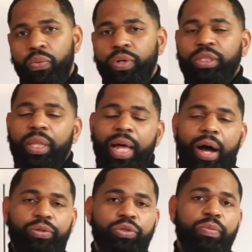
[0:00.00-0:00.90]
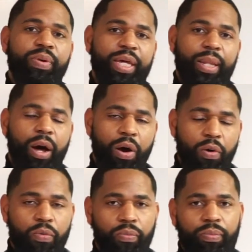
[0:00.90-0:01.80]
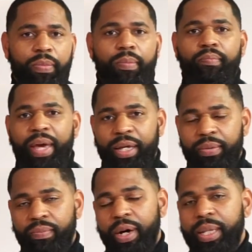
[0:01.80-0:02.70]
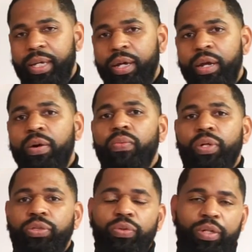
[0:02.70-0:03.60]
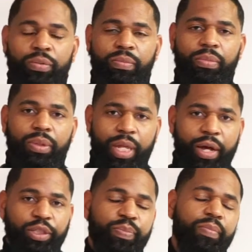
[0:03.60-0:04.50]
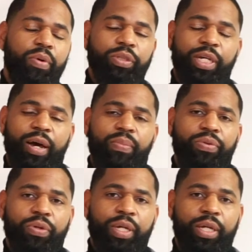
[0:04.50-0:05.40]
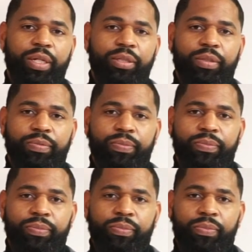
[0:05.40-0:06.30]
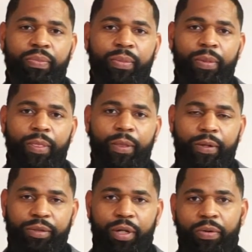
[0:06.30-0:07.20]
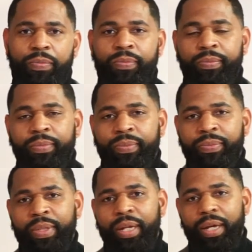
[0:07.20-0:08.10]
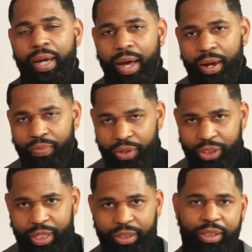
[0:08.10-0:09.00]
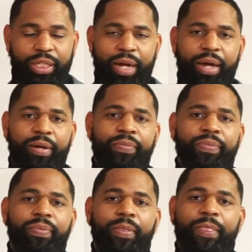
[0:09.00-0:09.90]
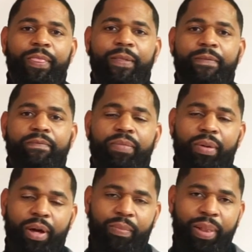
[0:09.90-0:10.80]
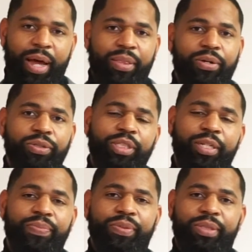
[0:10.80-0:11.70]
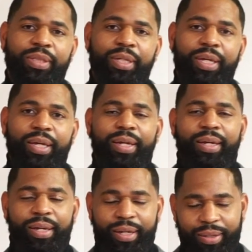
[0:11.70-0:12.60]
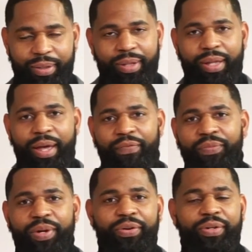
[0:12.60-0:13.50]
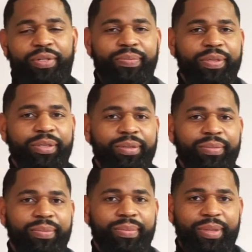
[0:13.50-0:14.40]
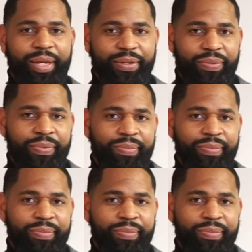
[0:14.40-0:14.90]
which allows you to be at home making money which you can now spend more time with your kids so I appreciate your time apply those tips and have a Merry Christmas. Thank you.